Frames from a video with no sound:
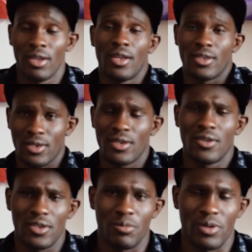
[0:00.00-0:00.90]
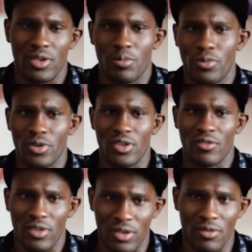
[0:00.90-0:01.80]
and so he's been
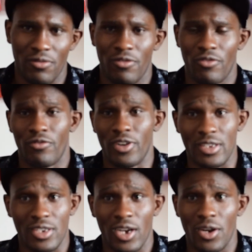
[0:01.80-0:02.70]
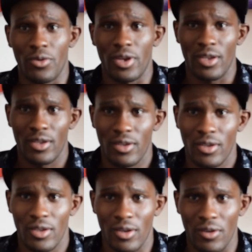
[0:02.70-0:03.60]
supportive. There's Vince Curry,
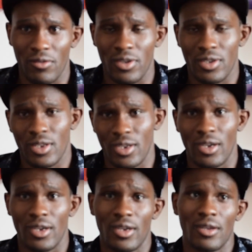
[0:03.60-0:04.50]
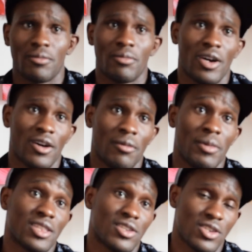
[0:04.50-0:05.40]
you know, obviously
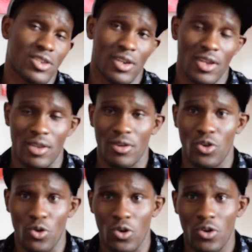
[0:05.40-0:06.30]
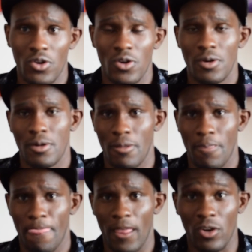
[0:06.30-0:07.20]
my teacher in York.
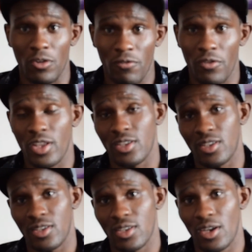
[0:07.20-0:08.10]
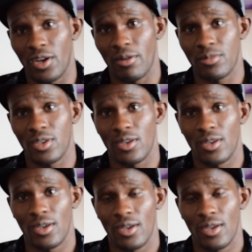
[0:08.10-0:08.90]
I got friends in Southampton.